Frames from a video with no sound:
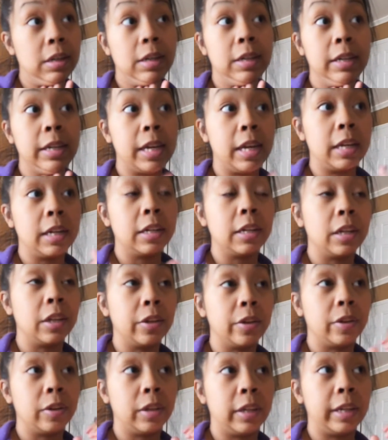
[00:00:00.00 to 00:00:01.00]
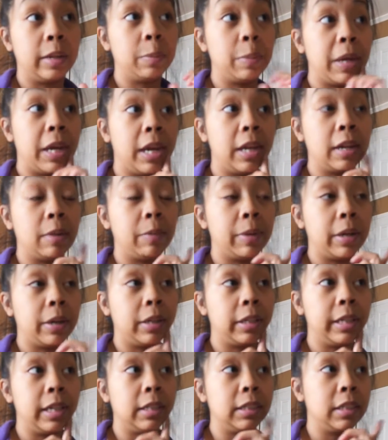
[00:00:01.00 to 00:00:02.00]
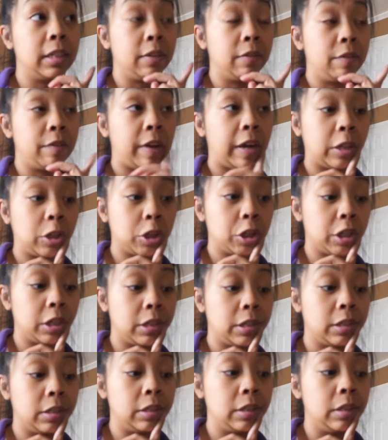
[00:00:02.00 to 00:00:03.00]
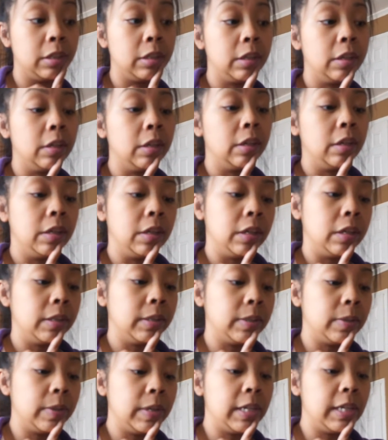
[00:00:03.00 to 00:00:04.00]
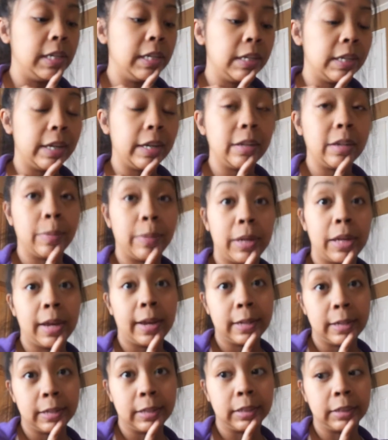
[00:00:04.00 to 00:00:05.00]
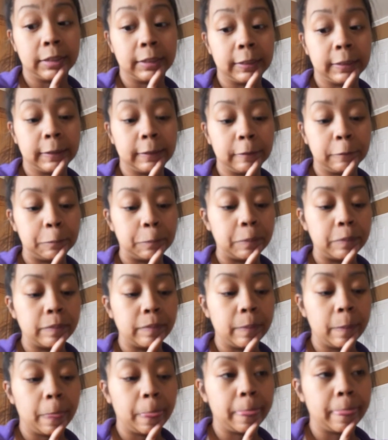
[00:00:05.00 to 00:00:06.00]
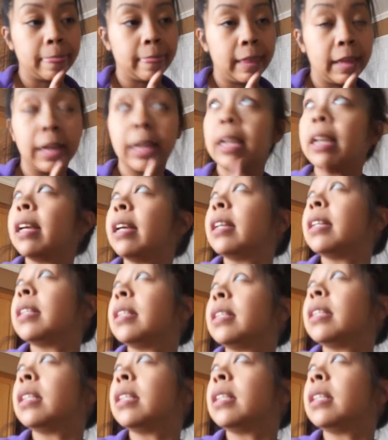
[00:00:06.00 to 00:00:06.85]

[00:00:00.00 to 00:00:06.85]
He had another, like, pain, apparently has an infection, so he needed antibiotics, and